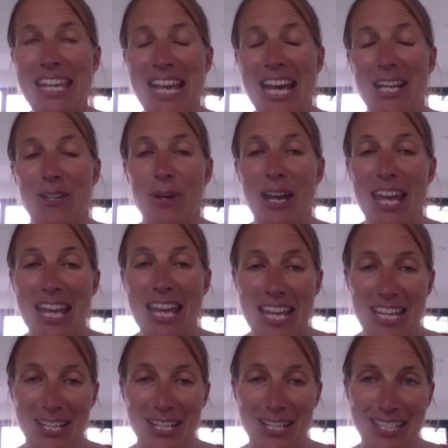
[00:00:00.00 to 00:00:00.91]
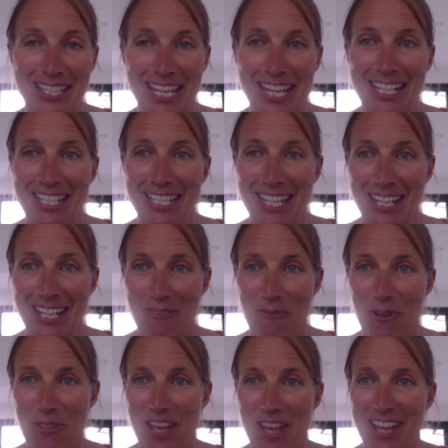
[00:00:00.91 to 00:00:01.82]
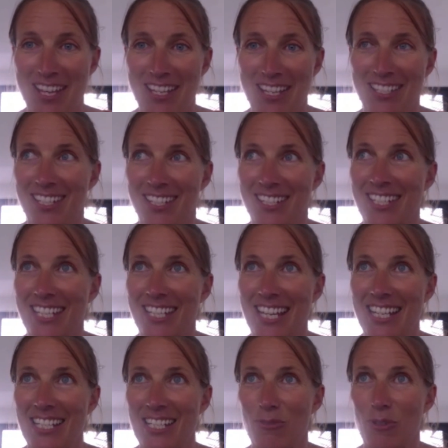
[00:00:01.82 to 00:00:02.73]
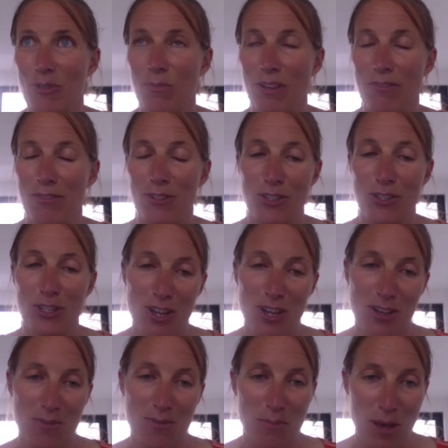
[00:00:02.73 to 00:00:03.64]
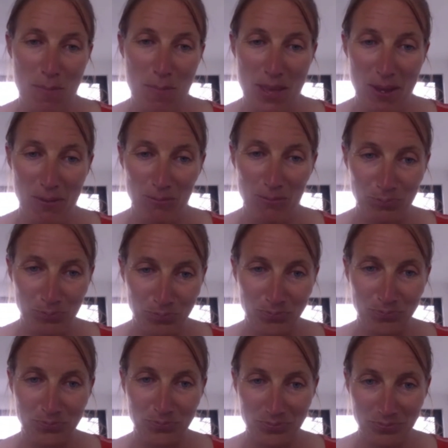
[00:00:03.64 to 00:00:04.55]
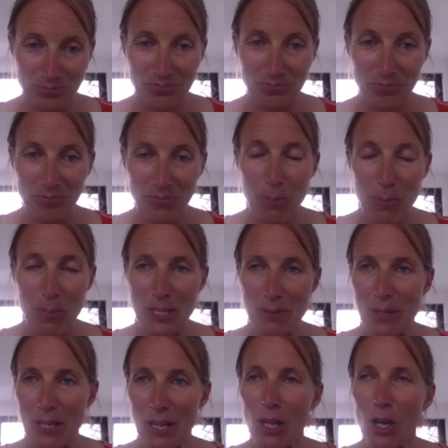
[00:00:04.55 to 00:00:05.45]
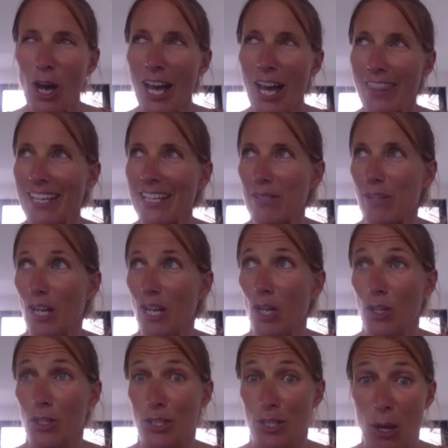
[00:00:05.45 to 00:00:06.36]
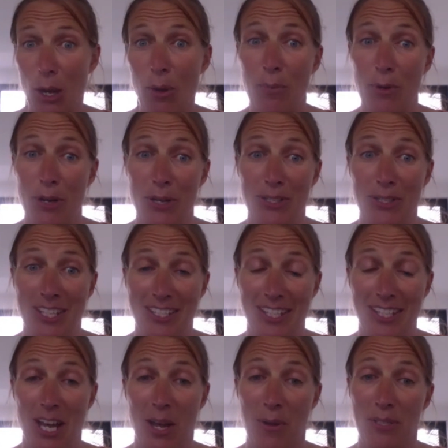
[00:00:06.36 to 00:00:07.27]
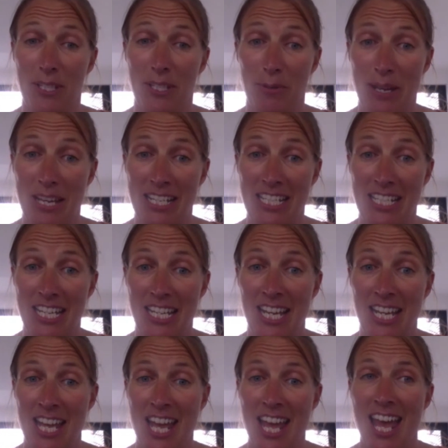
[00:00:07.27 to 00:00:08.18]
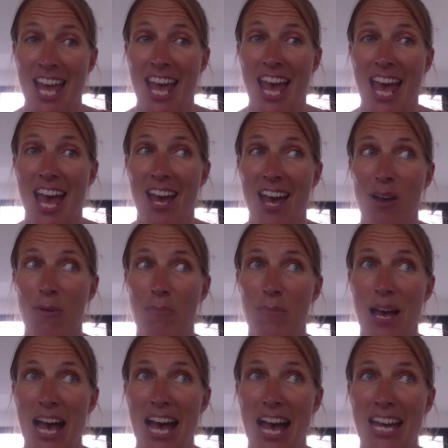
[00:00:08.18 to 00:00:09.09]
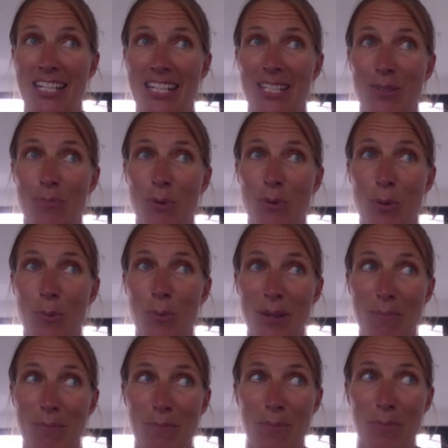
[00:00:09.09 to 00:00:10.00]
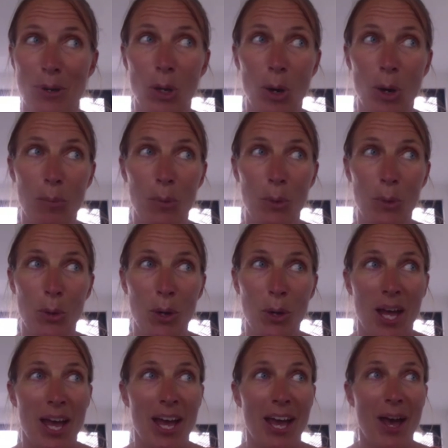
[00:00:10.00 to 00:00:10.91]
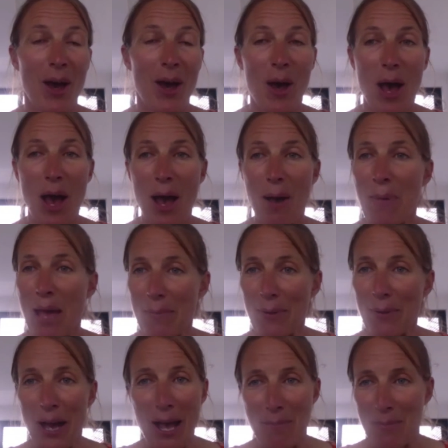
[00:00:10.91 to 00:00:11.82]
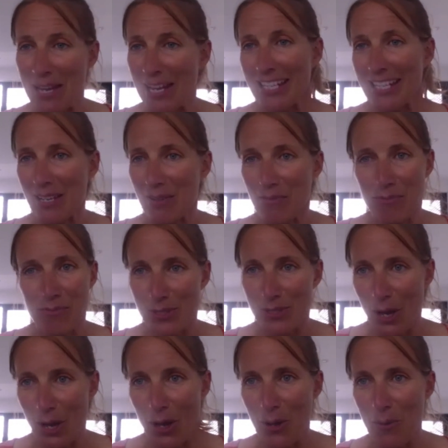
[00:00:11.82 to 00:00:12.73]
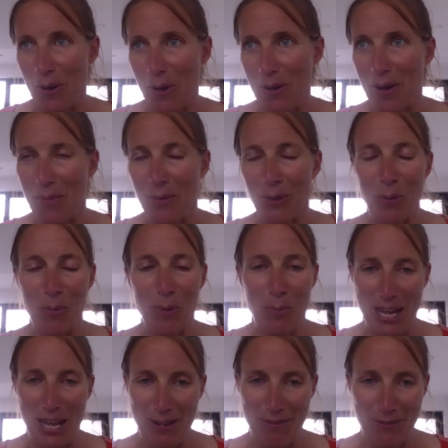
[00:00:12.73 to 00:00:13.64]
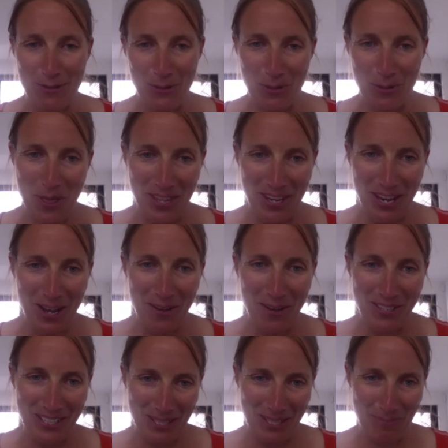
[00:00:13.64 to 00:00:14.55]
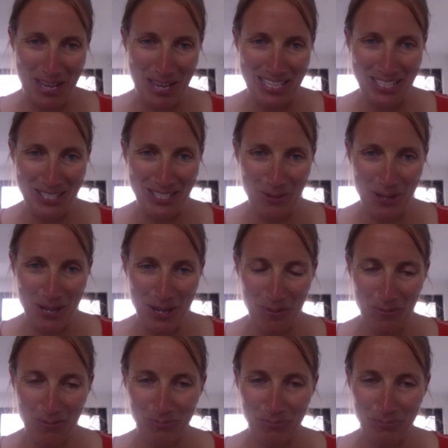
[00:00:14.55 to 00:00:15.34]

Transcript: headway in understanding what that is and understanding what my future might be. Yeah. But it's been I think it's been a lot slower process than I was expecting, and probably a lot more, maybe I made it so, but a lot more painful than I was expecting as well.